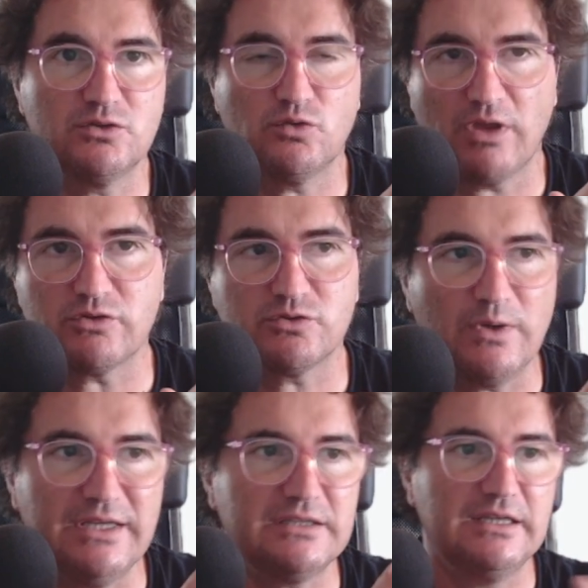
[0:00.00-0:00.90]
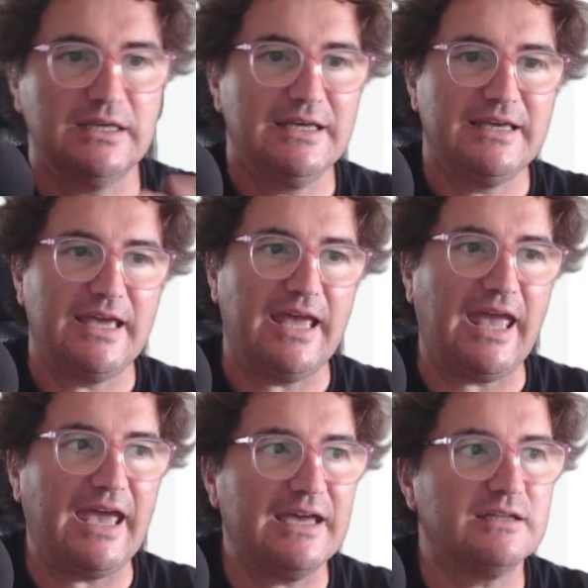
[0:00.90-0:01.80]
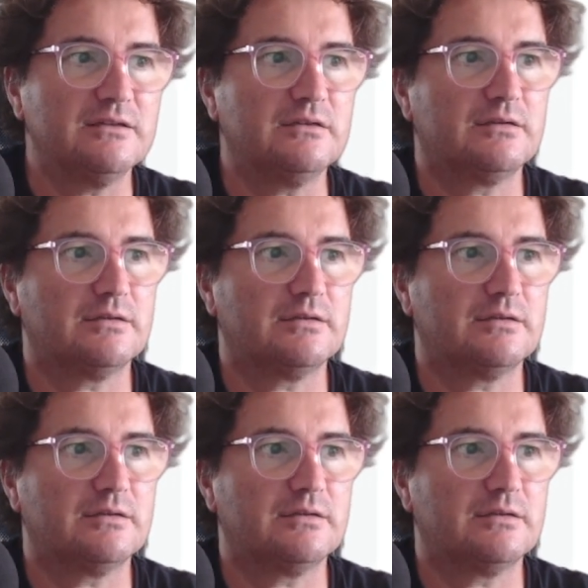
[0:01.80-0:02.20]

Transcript: 2020, and